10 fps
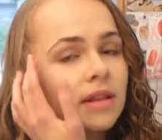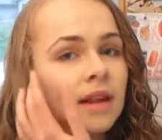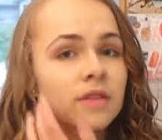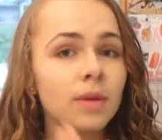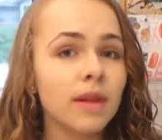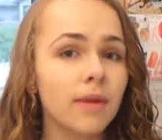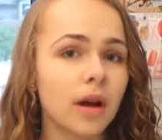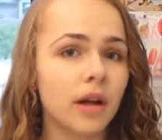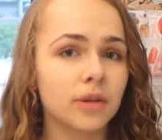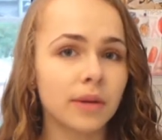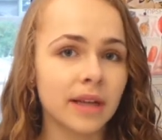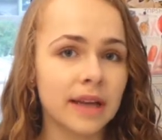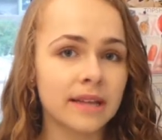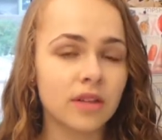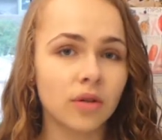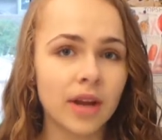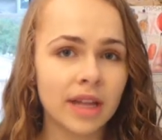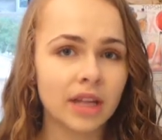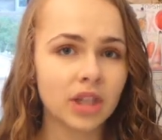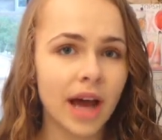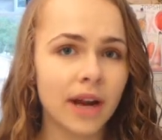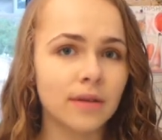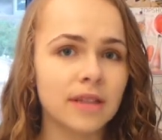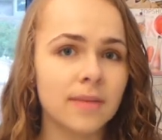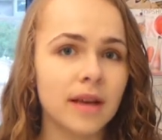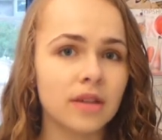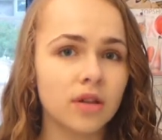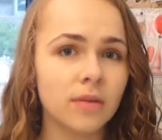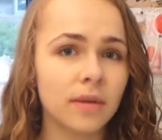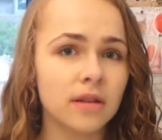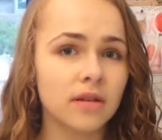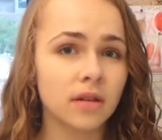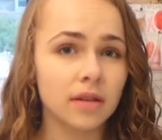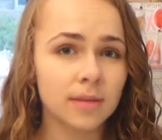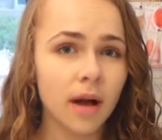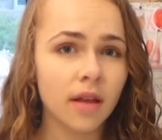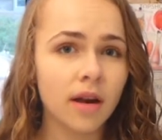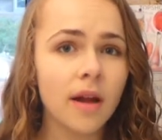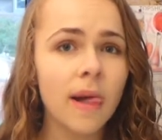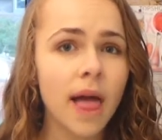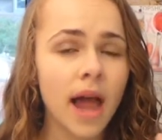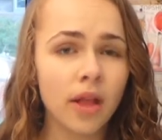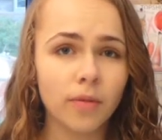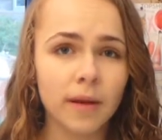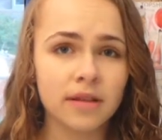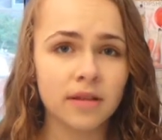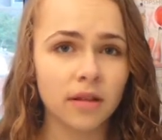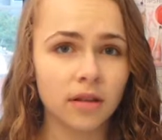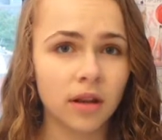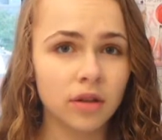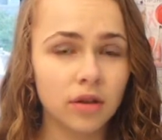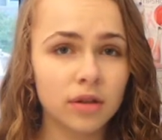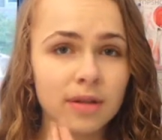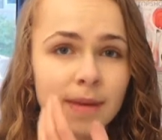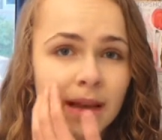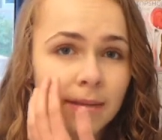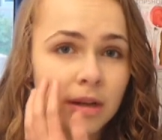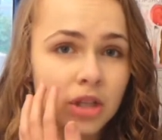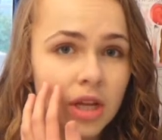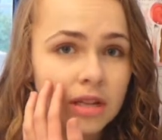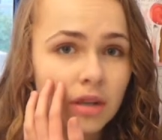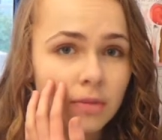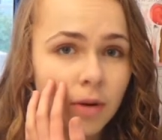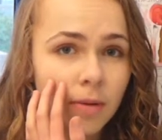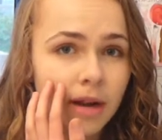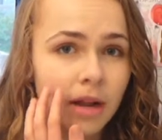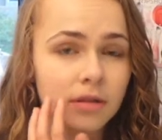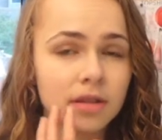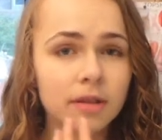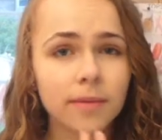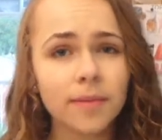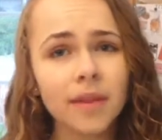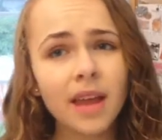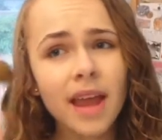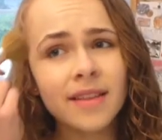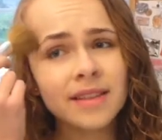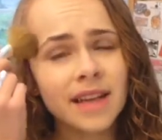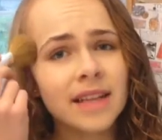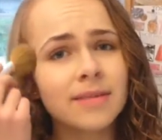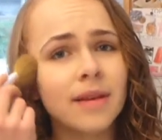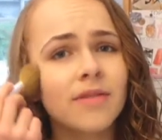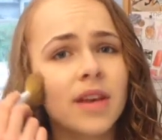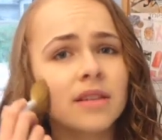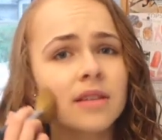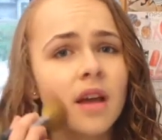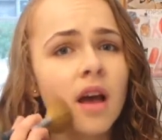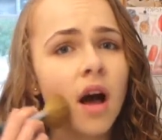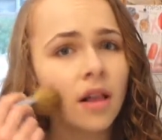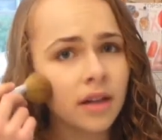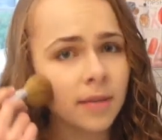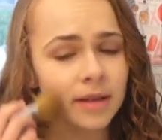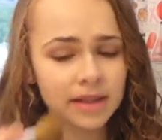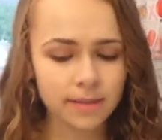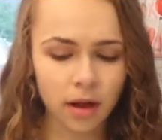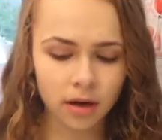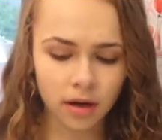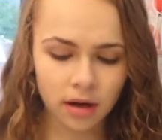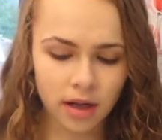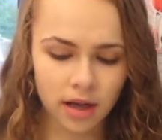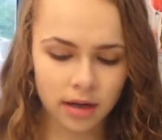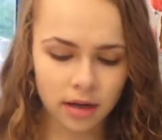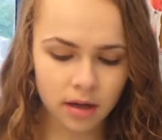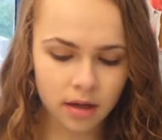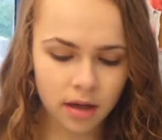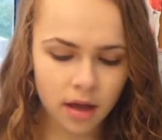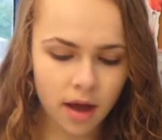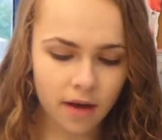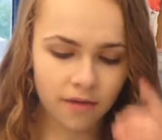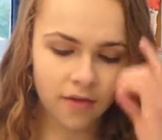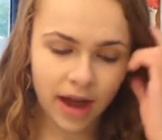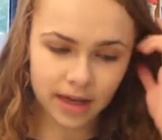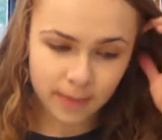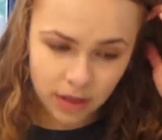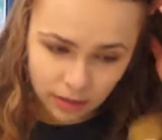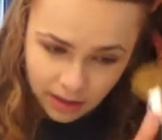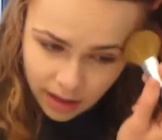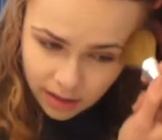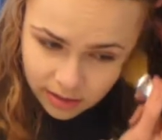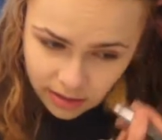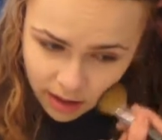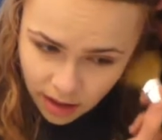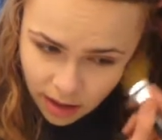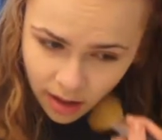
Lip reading: And that's really what contouring is. It's creating shadows to make certain places look smaller and other places look larger. So it's making my cheeks look more pronounced and the sides of my face a little bit smaller in effect by doing this.